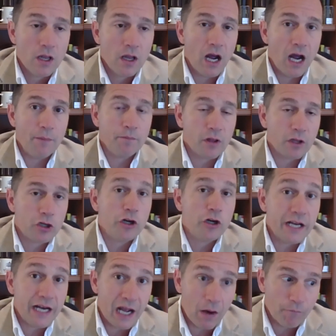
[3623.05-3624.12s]
um, good
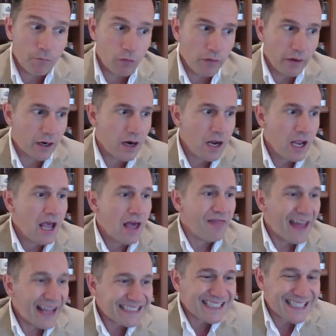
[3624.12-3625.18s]
and helpful there.
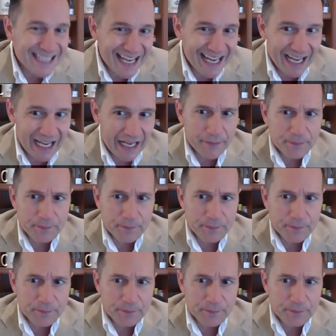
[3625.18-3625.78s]
That said,